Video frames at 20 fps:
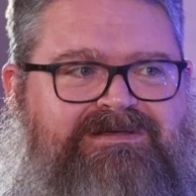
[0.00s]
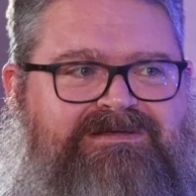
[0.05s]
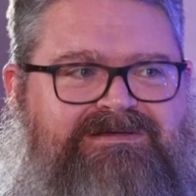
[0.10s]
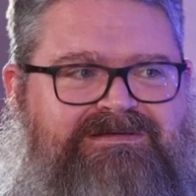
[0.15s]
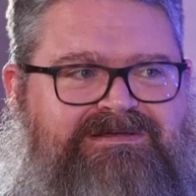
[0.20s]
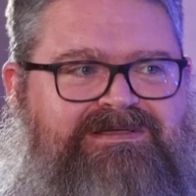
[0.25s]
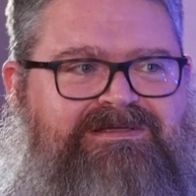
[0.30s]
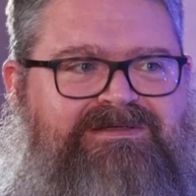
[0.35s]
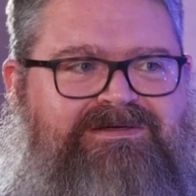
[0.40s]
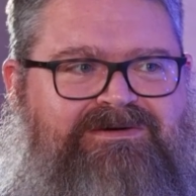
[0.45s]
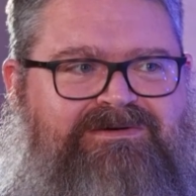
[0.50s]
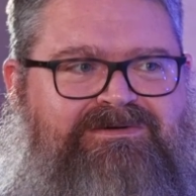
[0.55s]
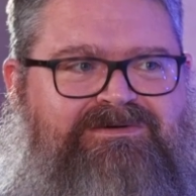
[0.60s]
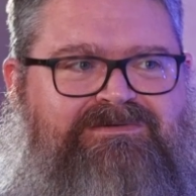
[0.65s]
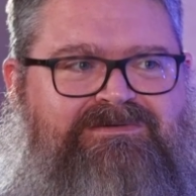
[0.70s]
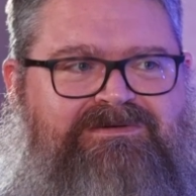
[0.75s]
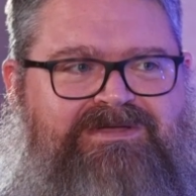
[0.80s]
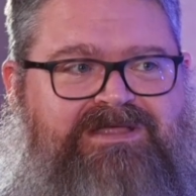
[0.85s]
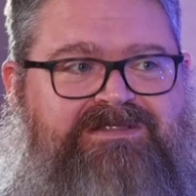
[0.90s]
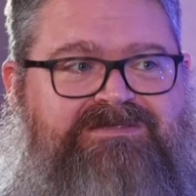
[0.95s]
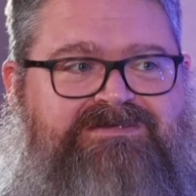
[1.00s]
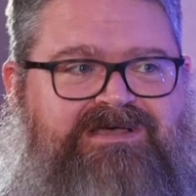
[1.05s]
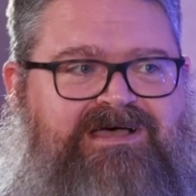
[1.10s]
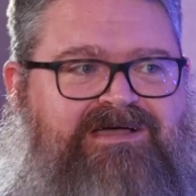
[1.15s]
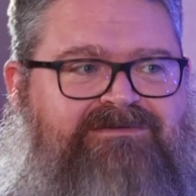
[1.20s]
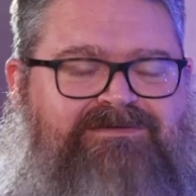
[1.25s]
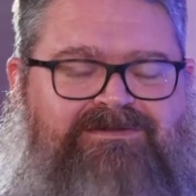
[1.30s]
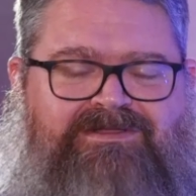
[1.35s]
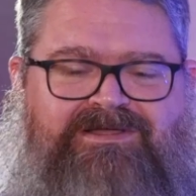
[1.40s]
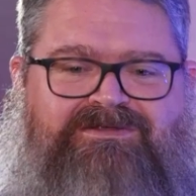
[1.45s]

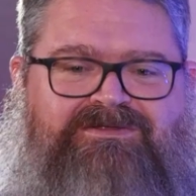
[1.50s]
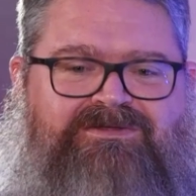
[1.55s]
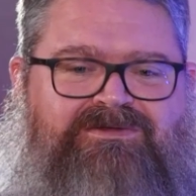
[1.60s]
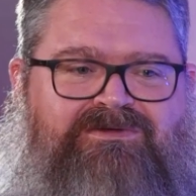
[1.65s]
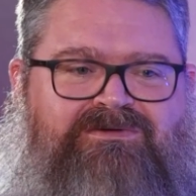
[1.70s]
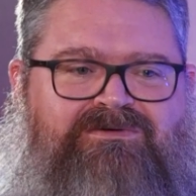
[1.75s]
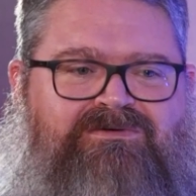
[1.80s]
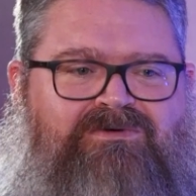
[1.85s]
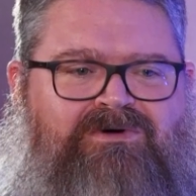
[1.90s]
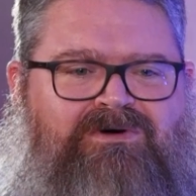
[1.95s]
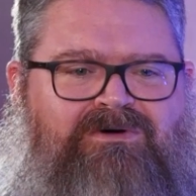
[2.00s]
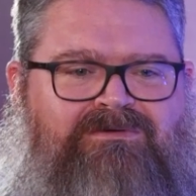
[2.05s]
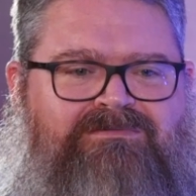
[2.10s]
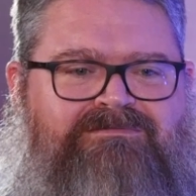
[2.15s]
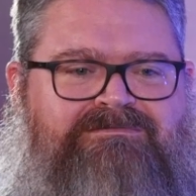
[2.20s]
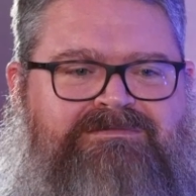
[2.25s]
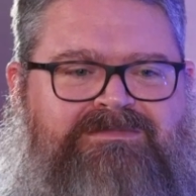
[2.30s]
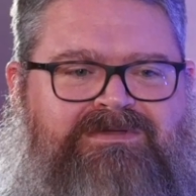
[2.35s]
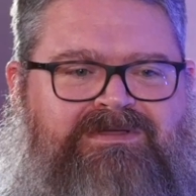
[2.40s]
insightful into, well,